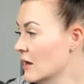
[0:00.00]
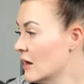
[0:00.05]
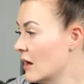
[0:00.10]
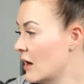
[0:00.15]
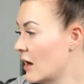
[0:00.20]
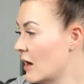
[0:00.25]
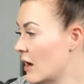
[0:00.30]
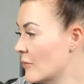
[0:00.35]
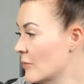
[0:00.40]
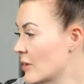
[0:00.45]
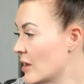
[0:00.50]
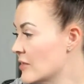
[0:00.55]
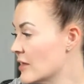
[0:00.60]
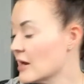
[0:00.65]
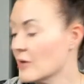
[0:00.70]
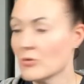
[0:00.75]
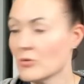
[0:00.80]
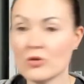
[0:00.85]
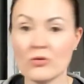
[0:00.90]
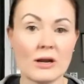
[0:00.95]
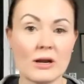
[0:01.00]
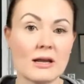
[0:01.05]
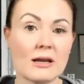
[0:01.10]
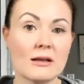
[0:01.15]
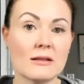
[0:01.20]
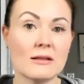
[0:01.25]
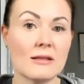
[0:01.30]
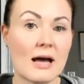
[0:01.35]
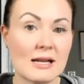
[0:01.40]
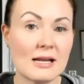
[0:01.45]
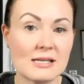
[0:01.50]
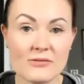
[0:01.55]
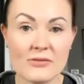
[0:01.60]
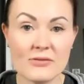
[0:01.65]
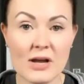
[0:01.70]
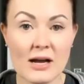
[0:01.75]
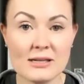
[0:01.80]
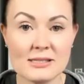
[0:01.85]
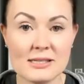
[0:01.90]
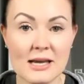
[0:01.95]
And then I'm creating lots of
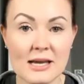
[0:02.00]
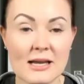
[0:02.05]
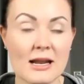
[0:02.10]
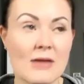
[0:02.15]
content.